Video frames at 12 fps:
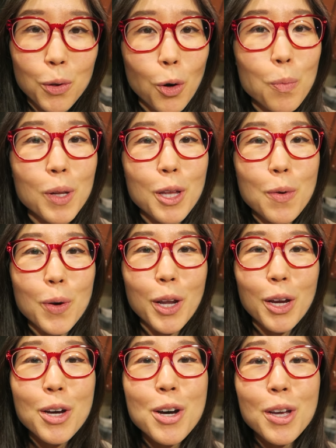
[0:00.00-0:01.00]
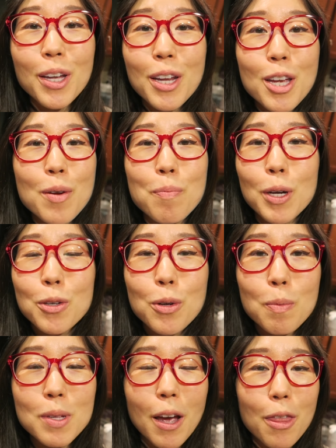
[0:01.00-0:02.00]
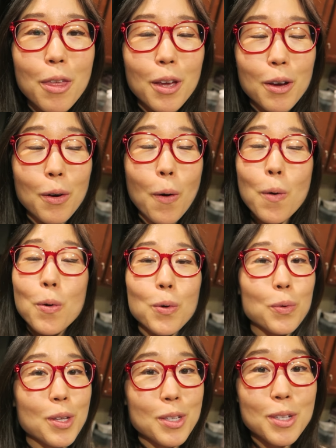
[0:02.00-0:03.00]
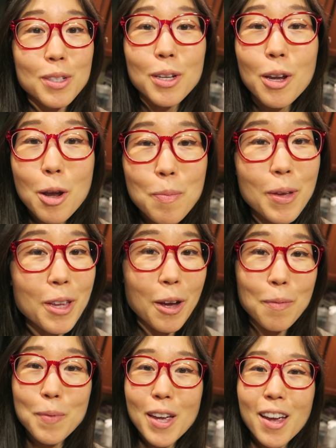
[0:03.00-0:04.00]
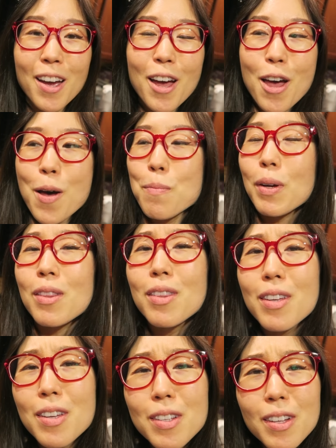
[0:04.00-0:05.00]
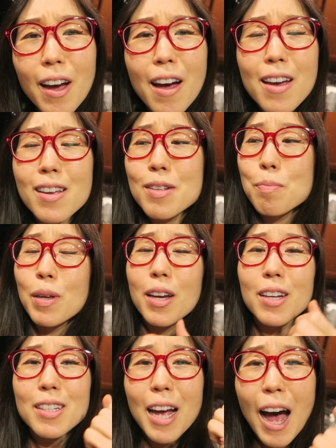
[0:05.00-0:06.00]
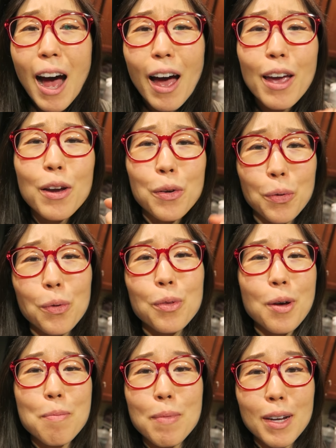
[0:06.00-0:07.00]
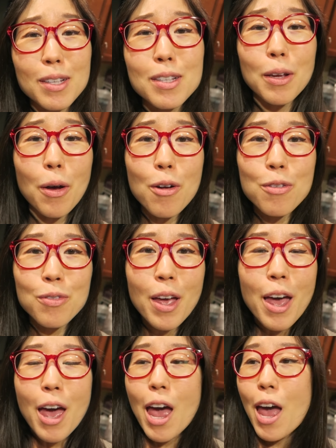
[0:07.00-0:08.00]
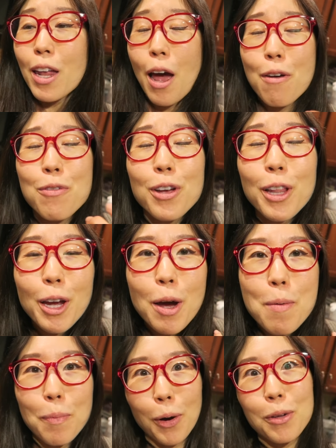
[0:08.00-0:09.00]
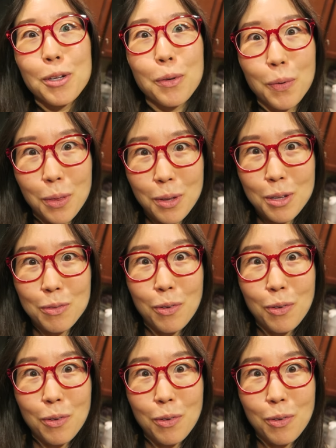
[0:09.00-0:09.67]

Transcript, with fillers: Normally when I cook and eat mushrooms, I think, oh, this is gonna be yummy. But these guys, because I grew them myself, and I feel like I bonded with these